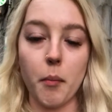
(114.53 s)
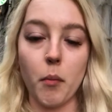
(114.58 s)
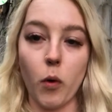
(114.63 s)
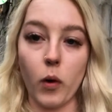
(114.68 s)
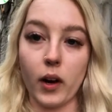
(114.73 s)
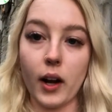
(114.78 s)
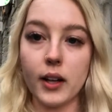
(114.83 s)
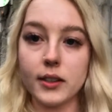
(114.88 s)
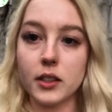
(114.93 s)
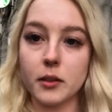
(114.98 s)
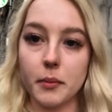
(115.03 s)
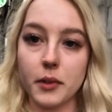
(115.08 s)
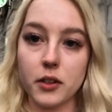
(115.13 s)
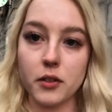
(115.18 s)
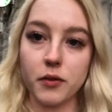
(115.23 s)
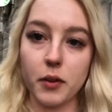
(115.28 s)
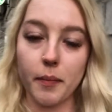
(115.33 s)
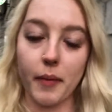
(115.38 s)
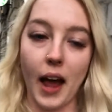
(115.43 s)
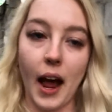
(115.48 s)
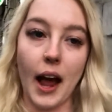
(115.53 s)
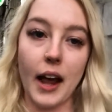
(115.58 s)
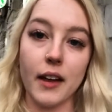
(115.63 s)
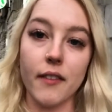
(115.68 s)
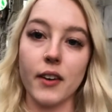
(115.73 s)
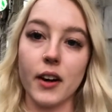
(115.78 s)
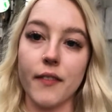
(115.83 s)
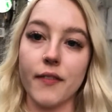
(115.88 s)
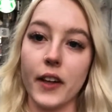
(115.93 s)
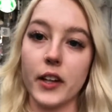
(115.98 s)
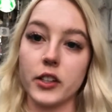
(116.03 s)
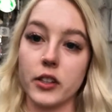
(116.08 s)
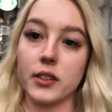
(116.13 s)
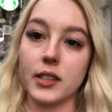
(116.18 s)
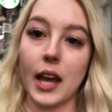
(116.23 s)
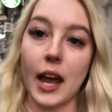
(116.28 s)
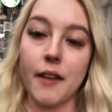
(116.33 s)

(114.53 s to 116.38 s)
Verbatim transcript: more customers from that even if they just